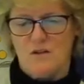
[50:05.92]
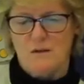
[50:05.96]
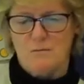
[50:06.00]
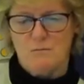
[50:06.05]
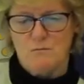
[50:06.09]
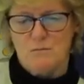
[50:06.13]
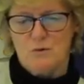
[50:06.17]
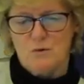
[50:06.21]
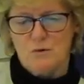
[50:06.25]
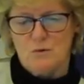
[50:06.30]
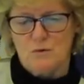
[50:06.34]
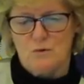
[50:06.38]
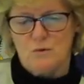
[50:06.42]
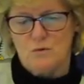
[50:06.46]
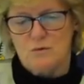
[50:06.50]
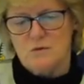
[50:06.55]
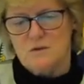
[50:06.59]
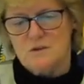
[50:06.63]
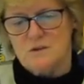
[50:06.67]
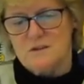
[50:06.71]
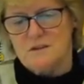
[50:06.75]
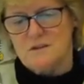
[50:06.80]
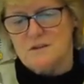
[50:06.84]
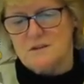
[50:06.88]
is
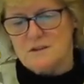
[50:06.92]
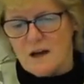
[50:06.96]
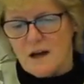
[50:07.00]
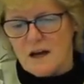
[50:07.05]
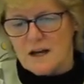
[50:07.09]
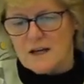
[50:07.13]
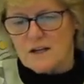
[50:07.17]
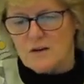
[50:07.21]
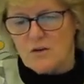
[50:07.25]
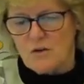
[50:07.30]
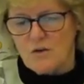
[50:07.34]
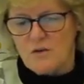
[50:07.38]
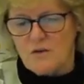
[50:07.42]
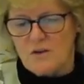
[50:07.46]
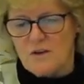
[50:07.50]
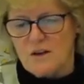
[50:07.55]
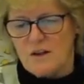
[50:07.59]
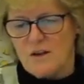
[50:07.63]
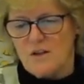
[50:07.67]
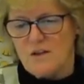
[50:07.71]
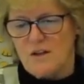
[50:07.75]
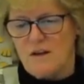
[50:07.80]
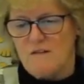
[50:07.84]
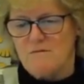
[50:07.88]
important.
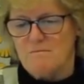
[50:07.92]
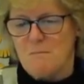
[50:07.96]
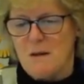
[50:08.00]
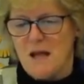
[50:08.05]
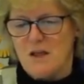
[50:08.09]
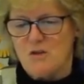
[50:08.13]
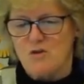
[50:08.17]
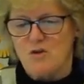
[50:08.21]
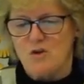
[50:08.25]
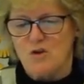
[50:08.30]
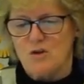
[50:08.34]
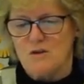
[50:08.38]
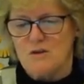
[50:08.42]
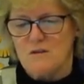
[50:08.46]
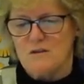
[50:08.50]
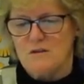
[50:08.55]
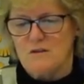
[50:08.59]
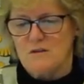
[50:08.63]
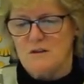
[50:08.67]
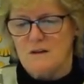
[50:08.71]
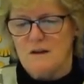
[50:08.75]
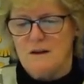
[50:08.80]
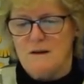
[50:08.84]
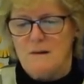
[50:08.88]
Diagnostics I've
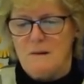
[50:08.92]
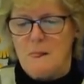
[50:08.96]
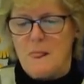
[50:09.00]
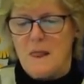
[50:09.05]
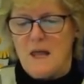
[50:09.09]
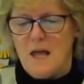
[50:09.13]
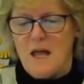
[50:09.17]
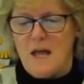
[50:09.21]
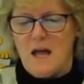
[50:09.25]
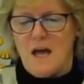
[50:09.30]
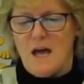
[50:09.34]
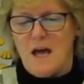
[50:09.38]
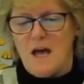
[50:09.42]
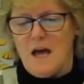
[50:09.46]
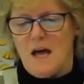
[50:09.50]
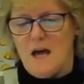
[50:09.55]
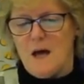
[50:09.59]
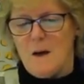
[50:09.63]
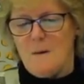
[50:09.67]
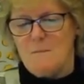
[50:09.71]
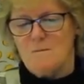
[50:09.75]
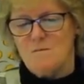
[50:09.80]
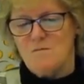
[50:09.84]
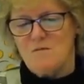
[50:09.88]
mentioned.
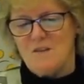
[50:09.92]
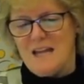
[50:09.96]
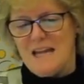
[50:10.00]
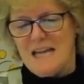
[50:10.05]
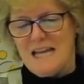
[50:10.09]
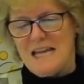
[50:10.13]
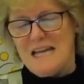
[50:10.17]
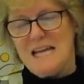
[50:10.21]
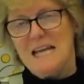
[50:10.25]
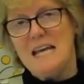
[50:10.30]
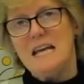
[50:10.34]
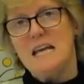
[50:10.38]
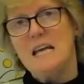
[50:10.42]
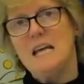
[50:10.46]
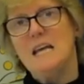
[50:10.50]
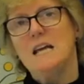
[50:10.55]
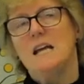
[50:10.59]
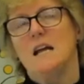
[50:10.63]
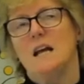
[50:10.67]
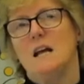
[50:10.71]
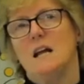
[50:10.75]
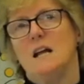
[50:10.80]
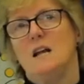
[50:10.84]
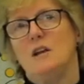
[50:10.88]

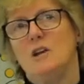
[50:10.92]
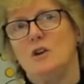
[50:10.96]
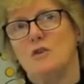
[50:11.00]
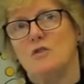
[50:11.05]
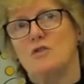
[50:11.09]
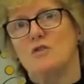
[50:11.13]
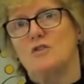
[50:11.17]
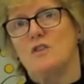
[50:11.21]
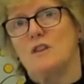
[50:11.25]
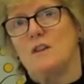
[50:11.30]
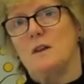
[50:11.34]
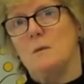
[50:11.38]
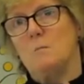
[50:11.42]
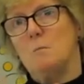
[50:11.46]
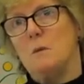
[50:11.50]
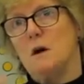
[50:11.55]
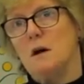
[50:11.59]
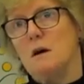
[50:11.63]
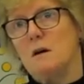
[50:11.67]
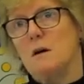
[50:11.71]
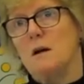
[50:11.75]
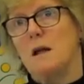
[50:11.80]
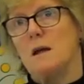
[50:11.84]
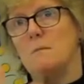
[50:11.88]
He looked at the
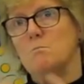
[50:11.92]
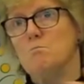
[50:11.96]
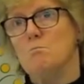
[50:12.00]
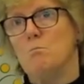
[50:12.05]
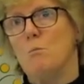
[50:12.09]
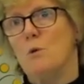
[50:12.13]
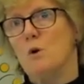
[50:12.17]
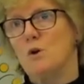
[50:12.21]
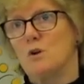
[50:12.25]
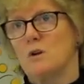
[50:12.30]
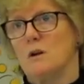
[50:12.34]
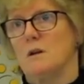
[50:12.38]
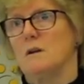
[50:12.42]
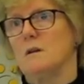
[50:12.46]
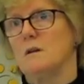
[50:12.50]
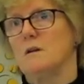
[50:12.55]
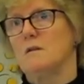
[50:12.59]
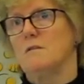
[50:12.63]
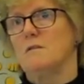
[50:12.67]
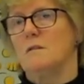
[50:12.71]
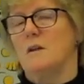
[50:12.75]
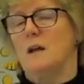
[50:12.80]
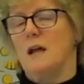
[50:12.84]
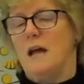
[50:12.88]
market
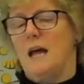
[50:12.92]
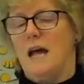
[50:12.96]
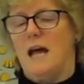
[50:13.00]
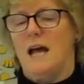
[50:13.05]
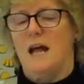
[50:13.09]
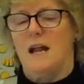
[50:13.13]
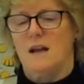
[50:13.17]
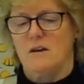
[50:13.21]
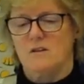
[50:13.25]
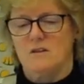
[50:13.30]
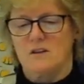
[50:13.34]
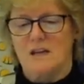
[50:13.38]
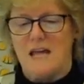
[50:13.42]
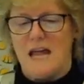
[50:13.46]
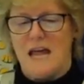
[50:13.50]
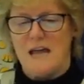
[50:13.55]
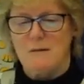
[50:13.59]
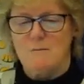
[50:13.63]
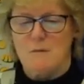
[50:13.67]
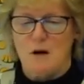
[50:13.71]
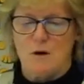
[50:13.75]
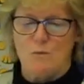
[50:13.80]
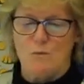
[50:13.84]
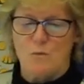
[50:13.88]
model and
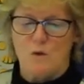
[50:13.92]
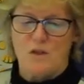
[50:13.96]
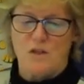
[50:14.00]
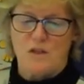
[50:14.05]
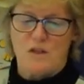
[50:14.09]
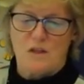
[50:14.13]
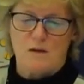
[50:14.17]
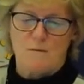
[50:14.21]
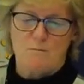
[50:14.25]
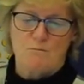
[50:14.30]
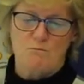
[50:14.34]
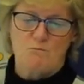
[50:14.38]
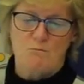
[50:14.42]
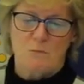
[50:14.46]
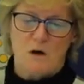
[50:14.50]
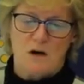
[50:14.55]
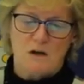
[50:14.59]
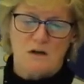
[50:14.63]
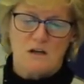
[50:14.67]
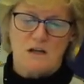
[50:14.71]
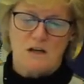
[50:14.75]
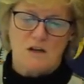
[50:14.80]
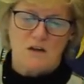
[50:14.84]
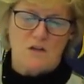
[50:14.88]
came up with some
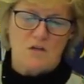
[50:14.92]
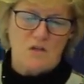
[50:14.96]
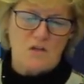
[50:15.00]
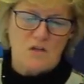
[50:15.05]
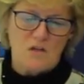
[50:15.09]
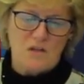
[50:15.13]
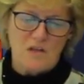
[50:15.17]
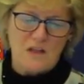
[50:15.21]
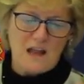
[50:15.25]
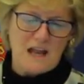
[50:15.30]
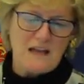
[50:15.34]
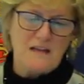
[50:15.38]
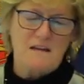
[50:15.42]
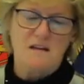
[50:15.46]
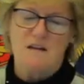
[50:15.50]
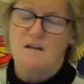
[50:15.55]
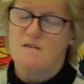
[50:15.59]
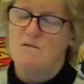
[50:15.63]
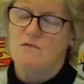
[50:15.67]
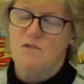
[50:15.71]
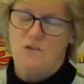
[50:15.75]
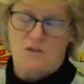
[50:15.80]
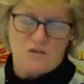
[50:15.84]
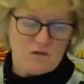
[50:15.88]
market
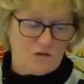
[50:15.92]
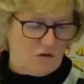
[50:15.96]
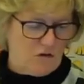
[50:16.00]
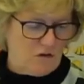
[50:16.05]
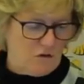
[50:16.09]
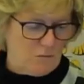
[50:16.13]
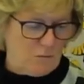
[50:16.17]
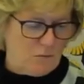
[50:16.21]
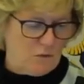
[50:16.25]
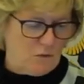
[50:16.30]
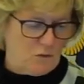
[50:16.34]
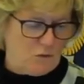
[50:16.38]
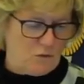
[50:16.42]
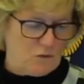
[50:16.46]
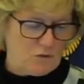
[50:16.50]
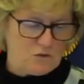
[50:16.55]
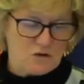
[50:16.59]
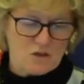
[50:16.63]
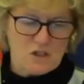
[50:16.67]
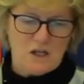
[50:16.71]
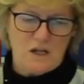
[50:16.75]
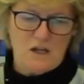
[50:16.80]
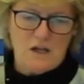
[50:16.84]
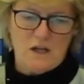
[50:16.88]
incentives to
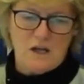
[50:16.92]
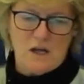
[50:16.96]
support